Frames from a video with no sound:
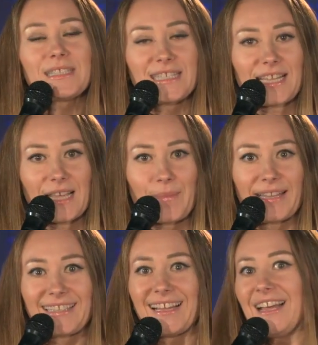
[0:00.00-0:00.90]
on our
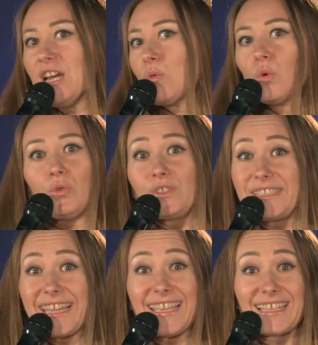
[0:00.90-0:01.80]
life.
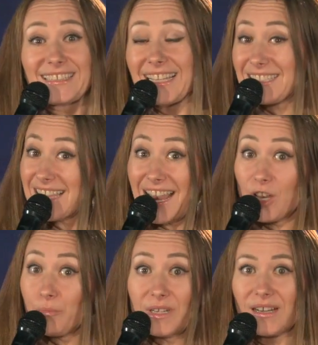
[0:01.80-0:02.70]
That's what we
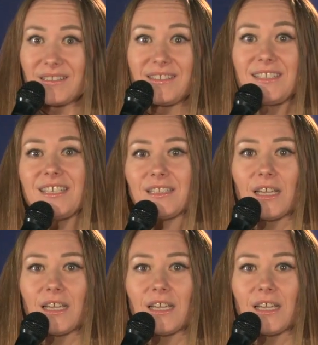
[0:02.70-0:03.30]
are doing.